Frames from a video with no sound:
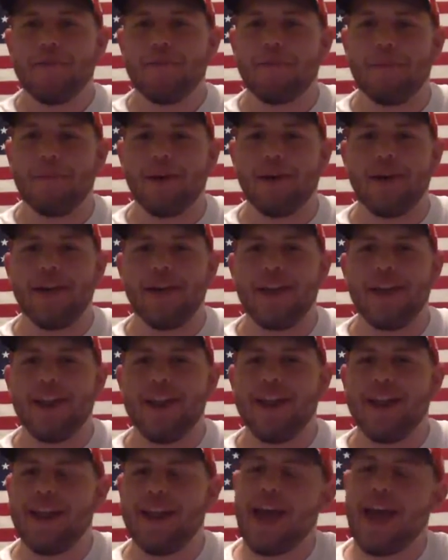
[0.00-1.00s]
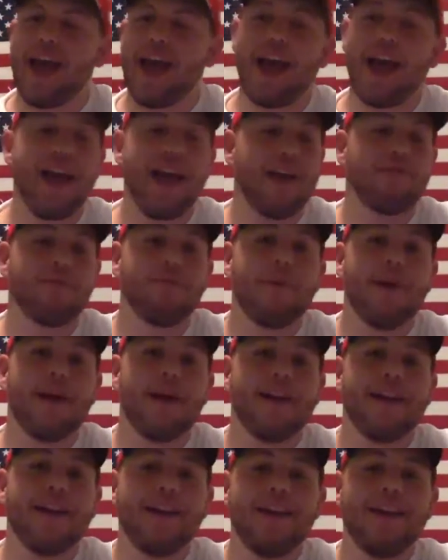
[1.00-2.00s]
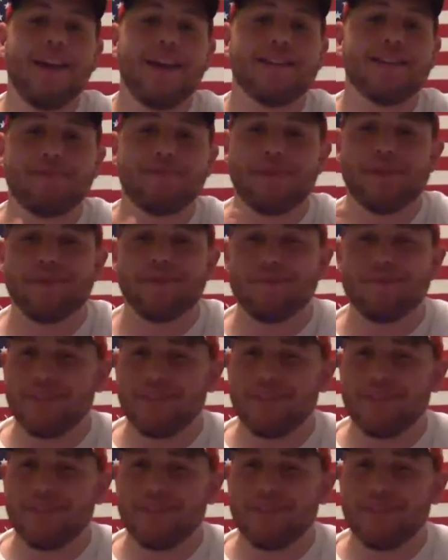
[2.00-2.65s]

but everybody has been